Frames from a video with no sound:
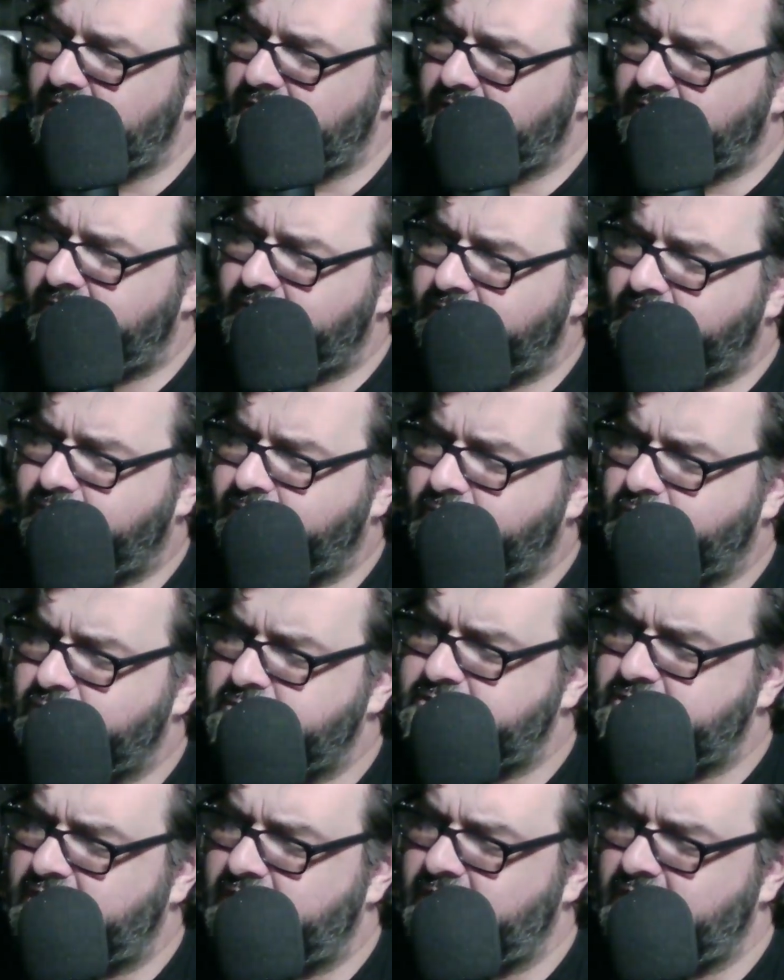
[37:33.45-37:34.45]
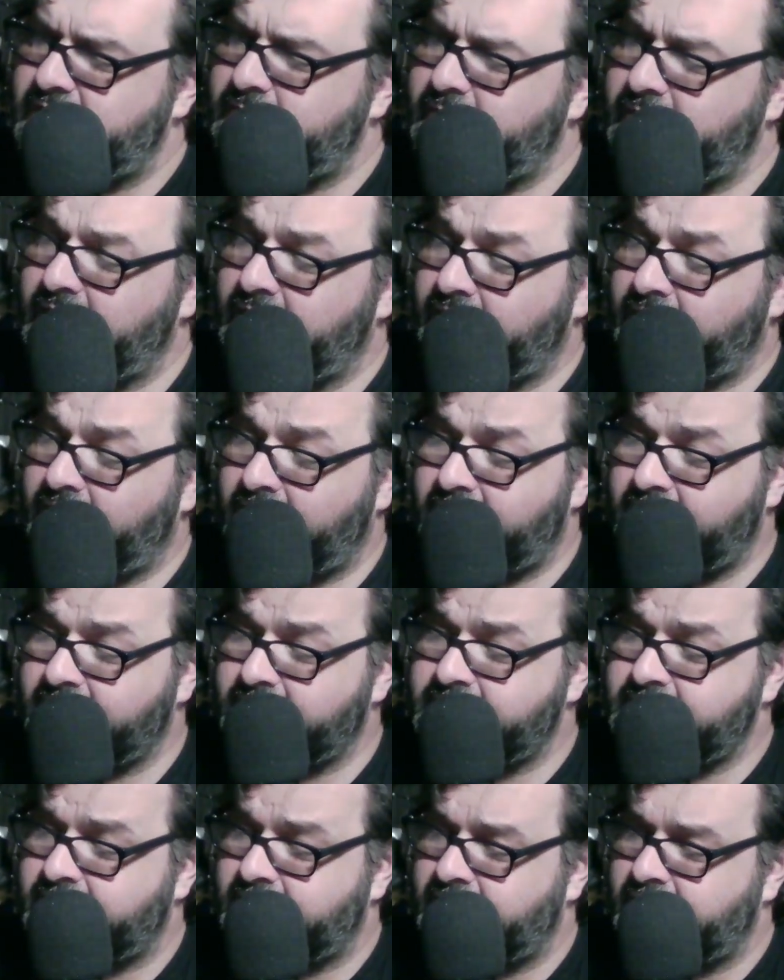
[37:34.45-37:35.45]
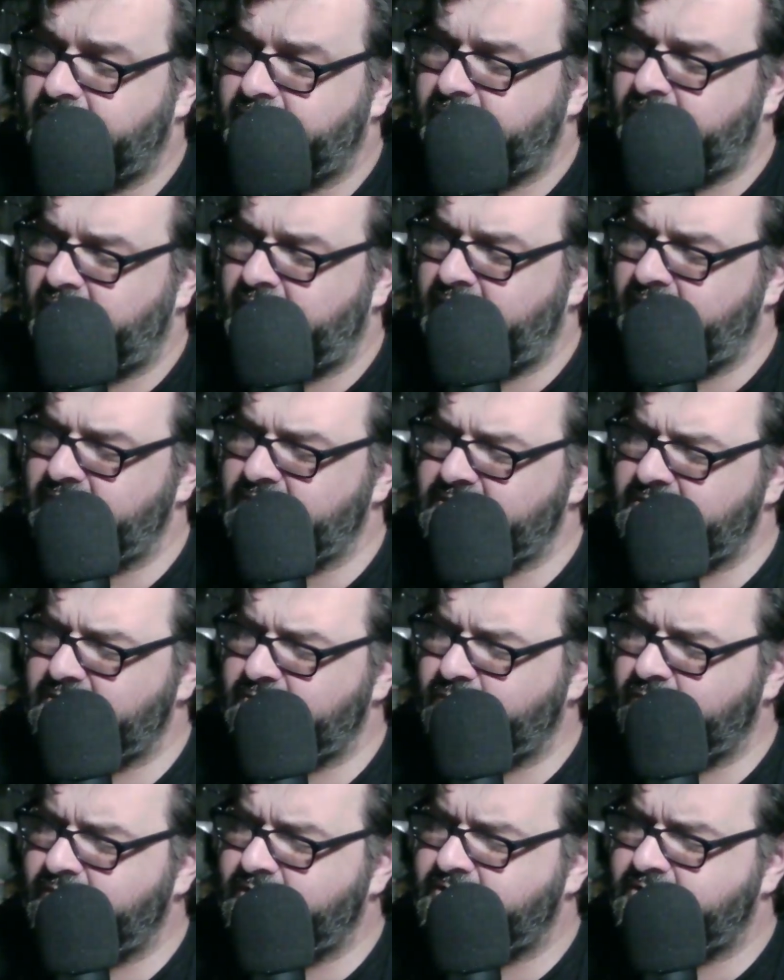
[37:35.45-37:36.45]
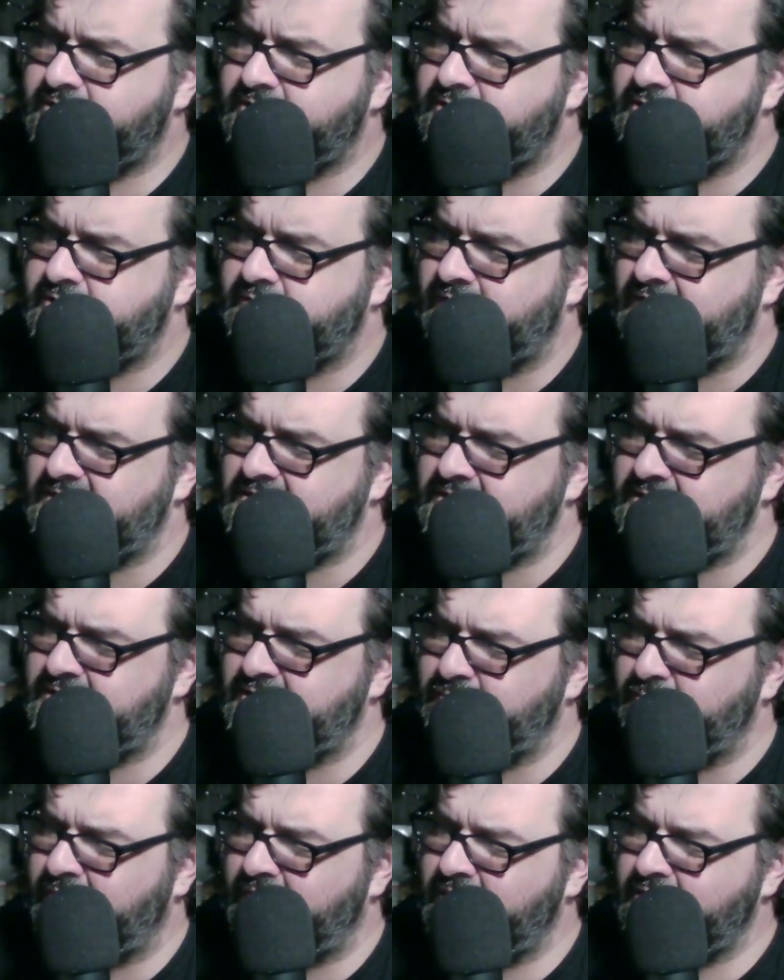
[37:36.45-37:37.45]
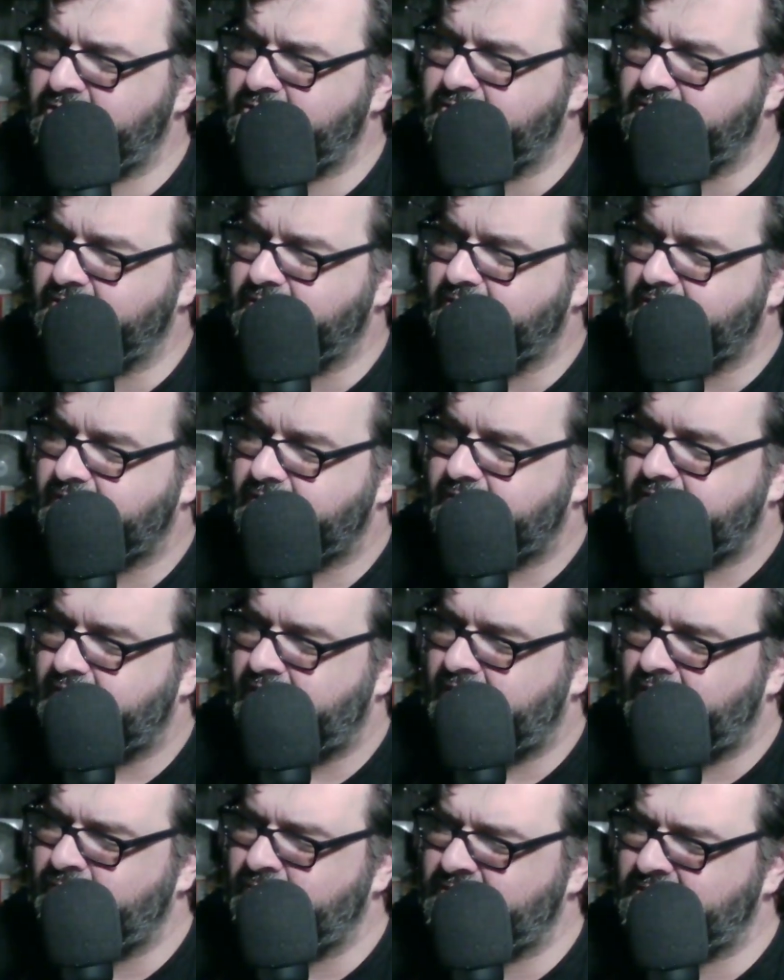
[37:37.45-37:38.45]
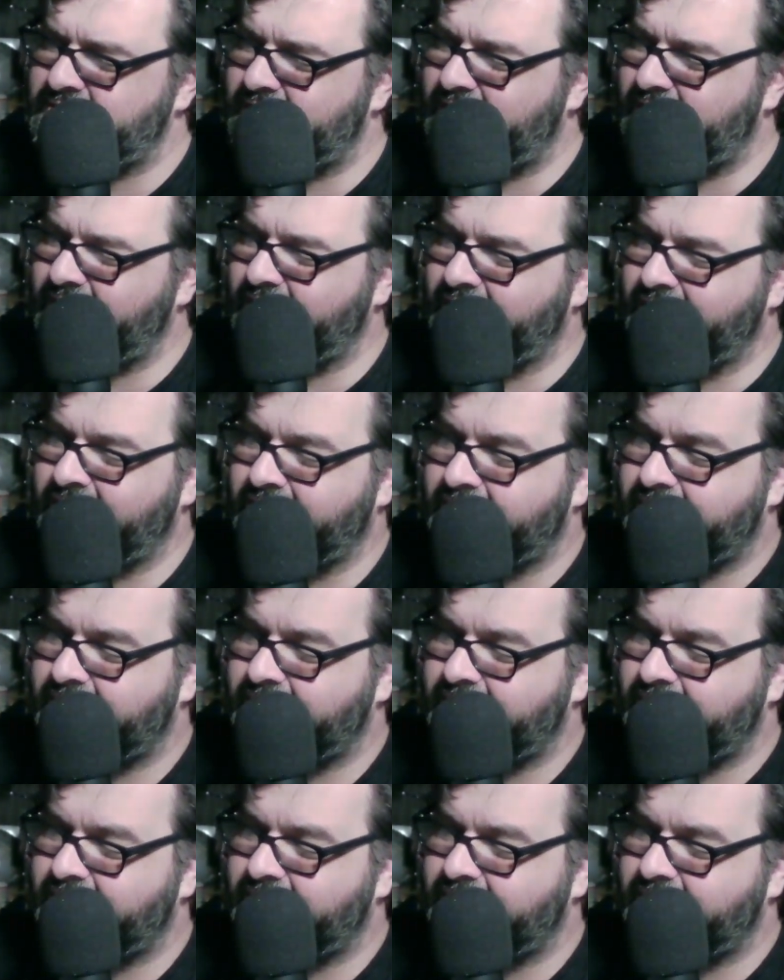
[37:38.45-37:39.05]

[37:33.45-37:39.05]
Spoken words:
For the first time in a long time, I have a sweet sense of anticipation. I'm excited.